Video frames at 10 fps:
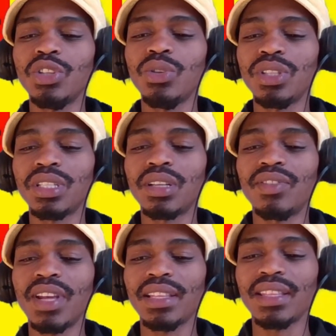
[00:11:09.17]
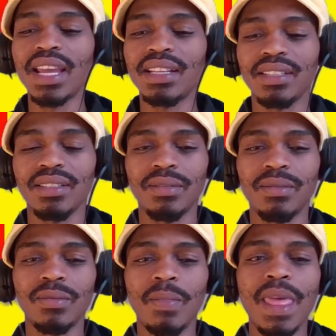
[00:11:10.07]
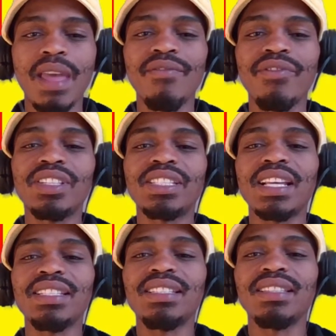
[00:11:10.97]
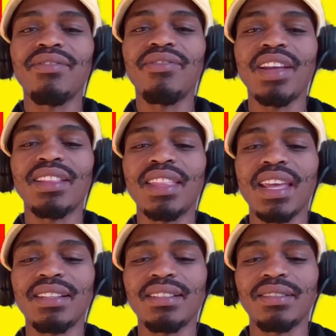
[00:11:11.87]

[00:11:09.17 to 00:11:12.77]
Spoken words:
and stuff like that? Emphasizing the fact that